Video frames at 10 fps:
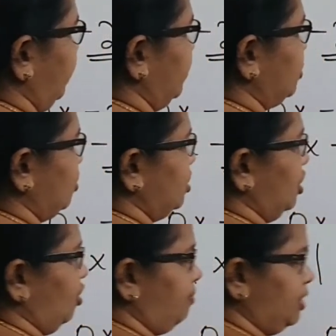inverse. So
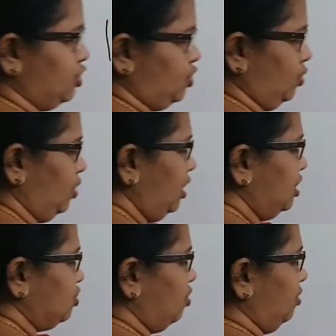0 plus 2.
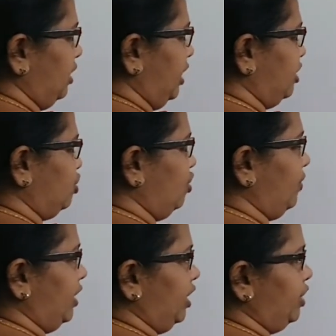So negative
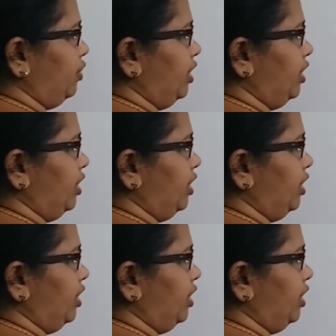1 into